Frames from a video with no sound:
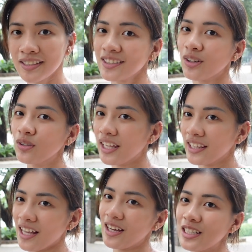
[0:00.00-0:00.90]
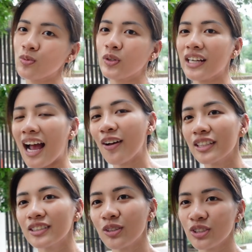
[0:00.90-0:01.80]
So let us work out
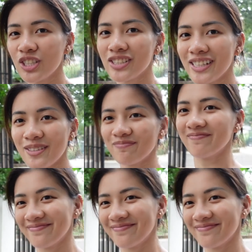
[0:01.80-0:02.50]
and go to the gym!